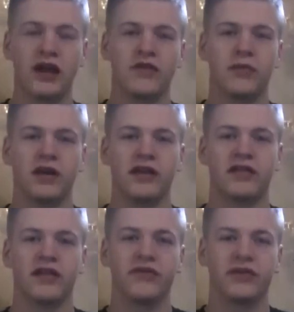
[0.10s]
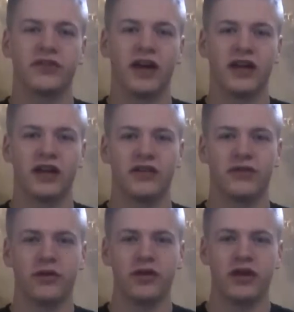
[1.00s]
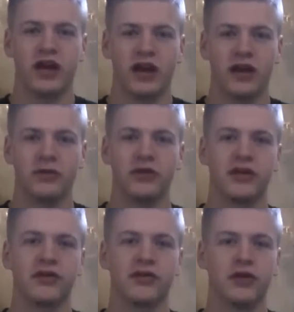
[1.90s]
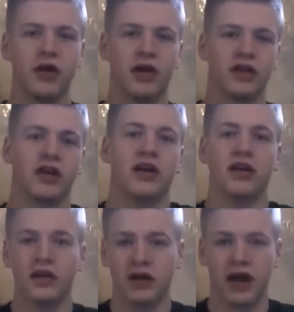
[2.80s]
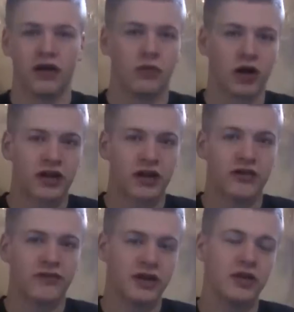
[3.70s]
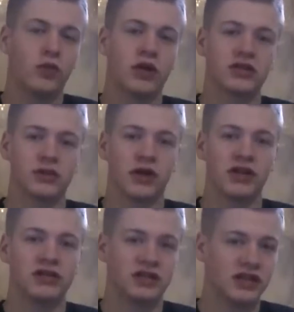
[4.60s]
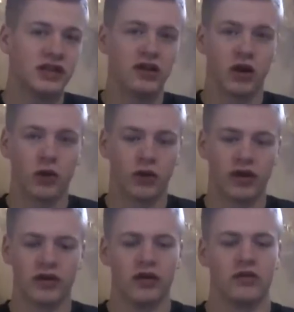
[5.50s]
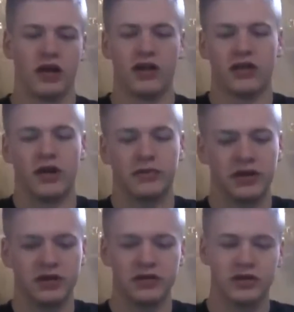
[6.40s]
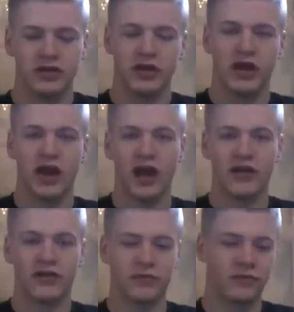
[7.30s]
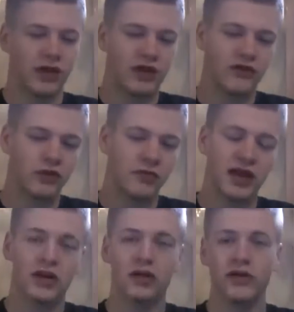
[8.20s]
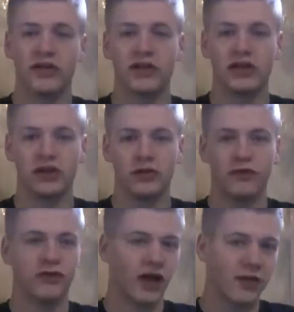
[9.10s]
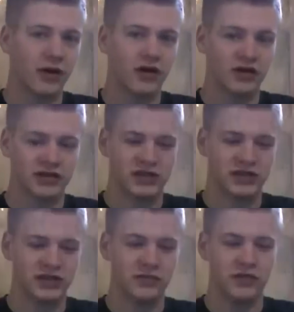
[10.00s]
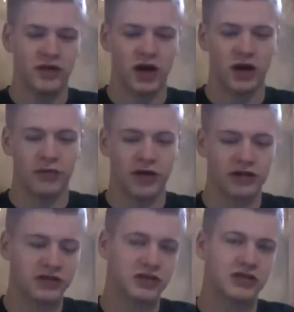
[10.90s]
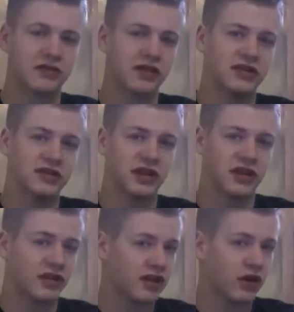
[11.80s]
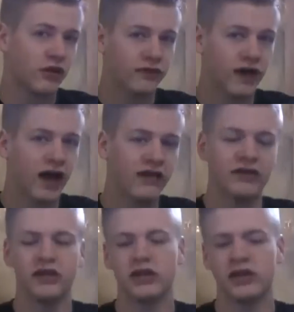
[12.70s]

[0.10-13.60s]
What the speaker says: everybody, it's Live2Fly94, and I'm doing a review on the Walkera V120D01 helicopter. As many of you may know, it's the new flybarless system. They also just released the 05,